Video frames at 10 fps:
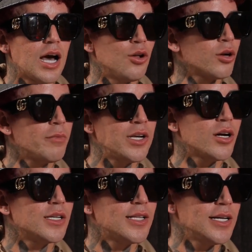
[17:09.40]
Along many
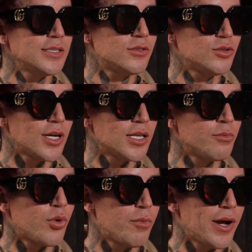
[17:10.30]
other things to get
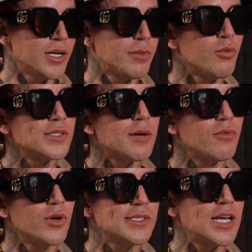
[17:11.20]
them prepared. But
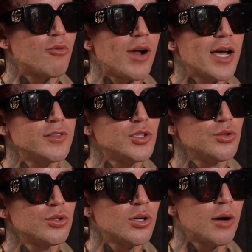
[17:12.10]
once they arrive
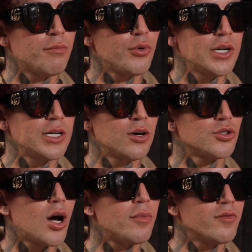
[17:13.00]
too, I'm pretty
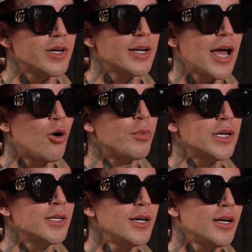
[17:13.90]
on top of it,
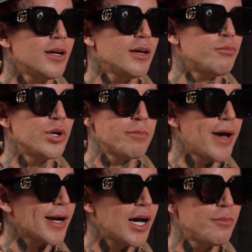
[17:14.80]
helping, putting
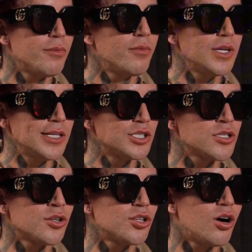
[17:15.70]
backup
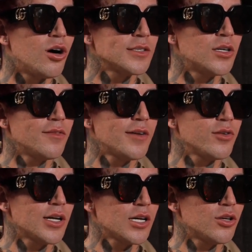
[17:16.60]
leashes on the dogs, and if I
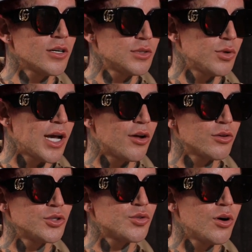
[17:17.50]
feel like a dog is really out
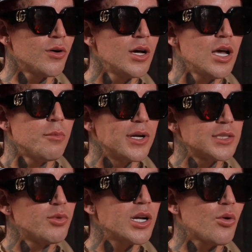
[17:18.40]
of control. But
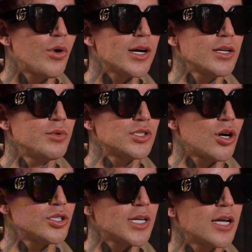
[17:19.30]
it's pretty quickly we
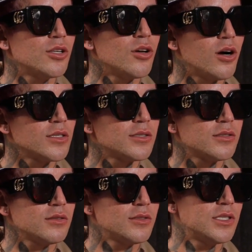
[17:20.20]
start to get the
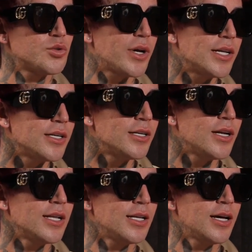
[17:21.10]
dogs
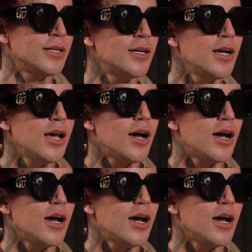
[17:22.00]
situated, and then